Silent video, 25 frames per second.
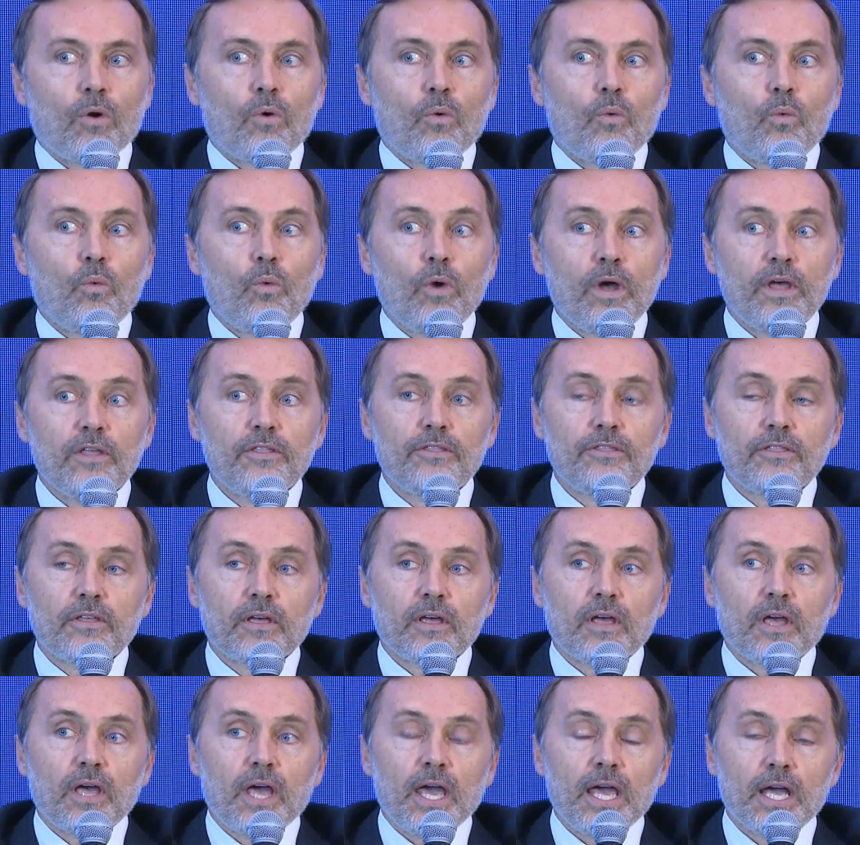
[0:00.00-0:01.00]
with
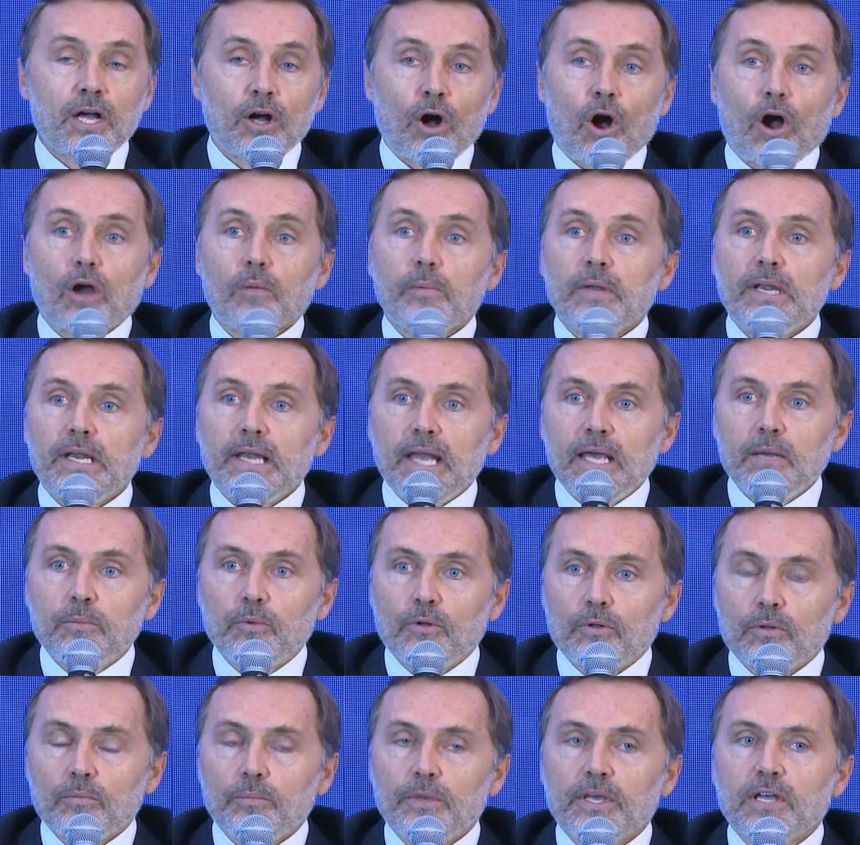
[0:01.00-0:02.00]
a carbon
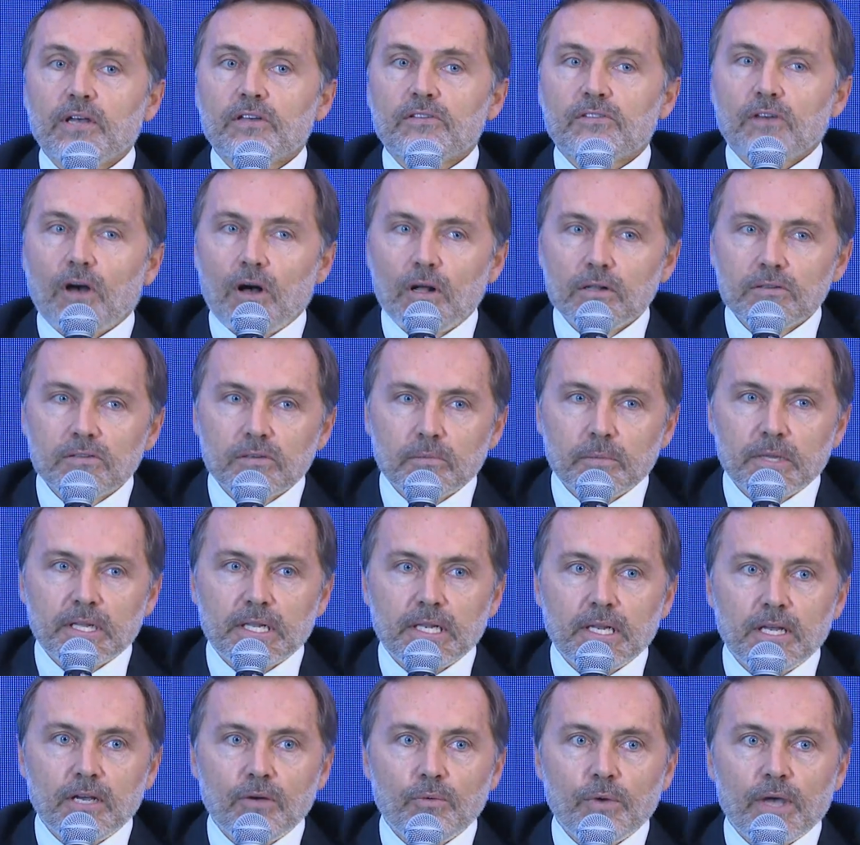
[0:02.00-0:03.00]
label, because
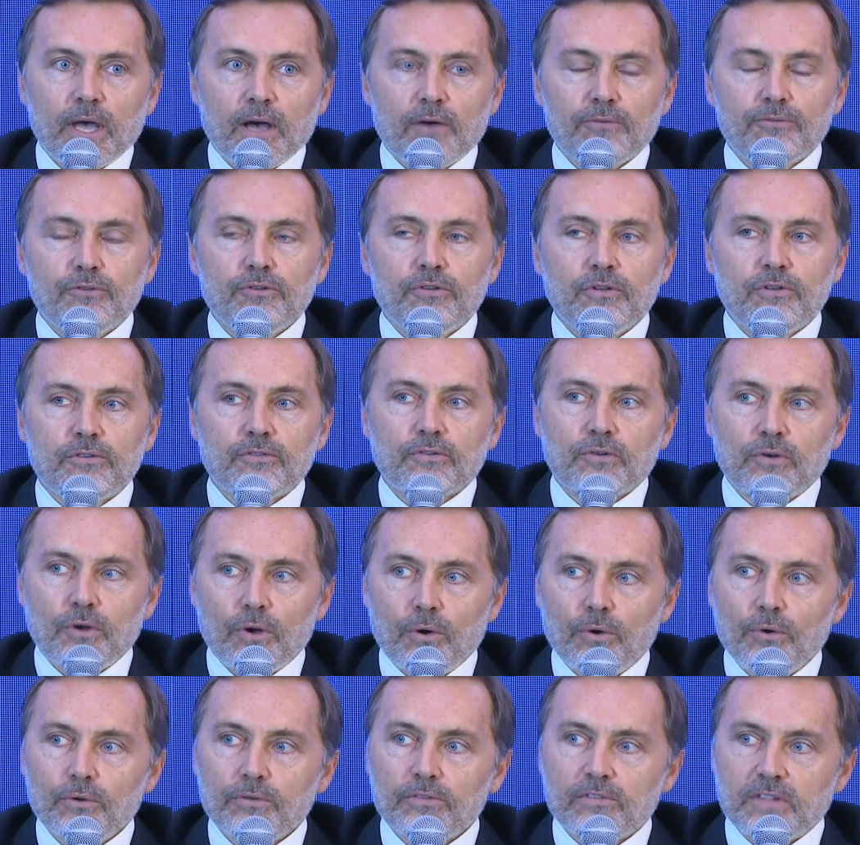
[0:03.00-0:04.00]
ultimately we have to
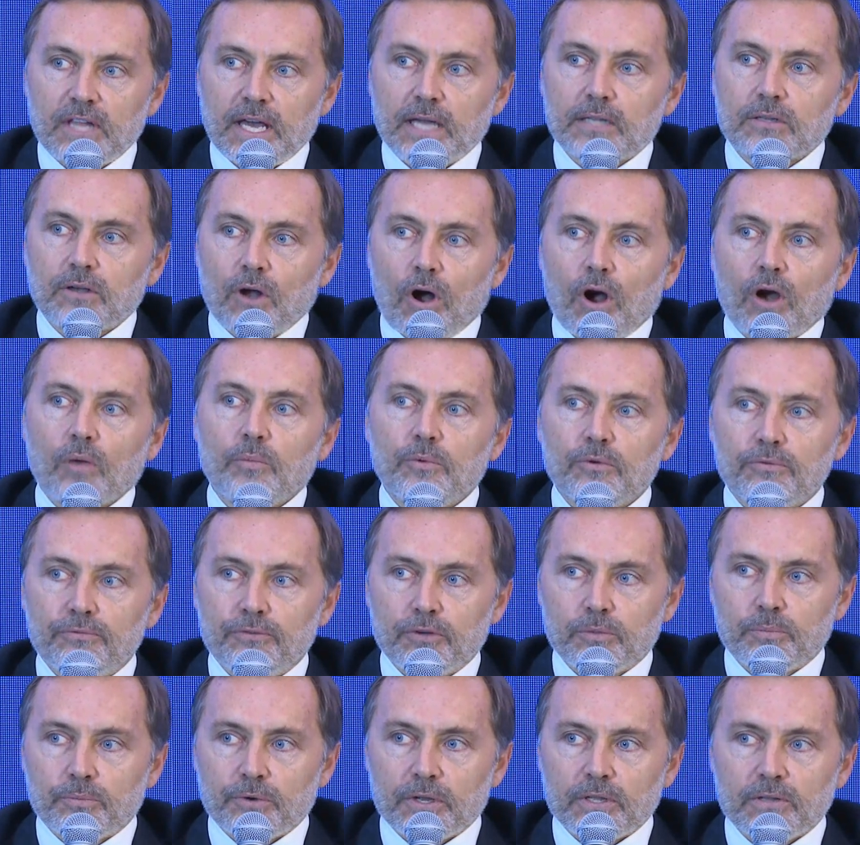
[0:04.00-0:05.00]
disclose that carbon
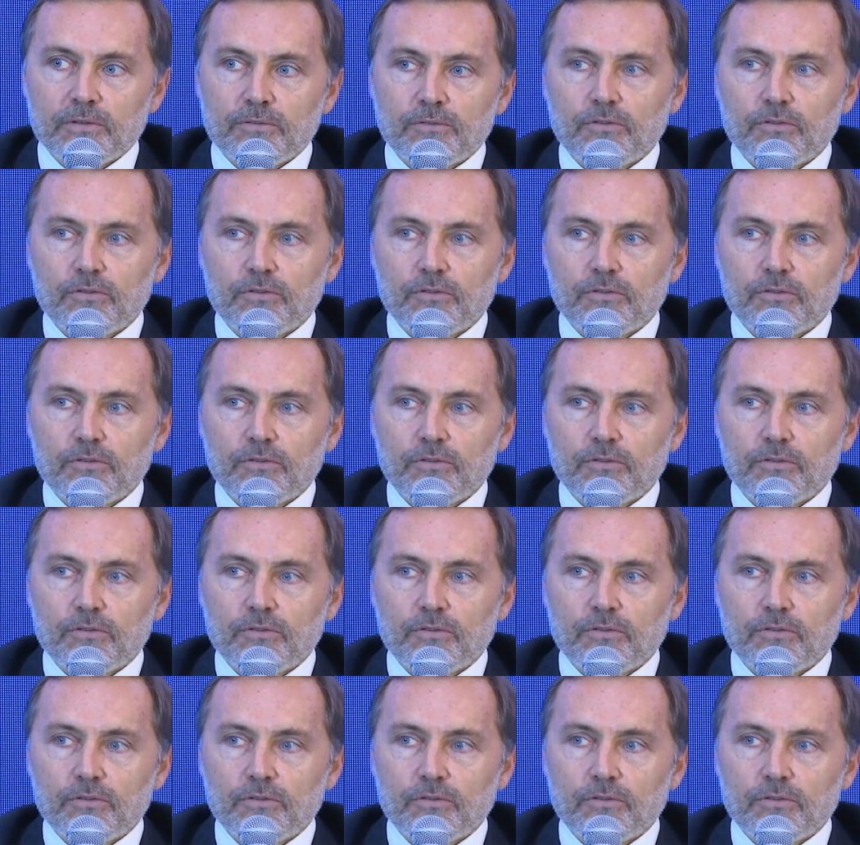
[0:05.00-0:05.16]
footprint.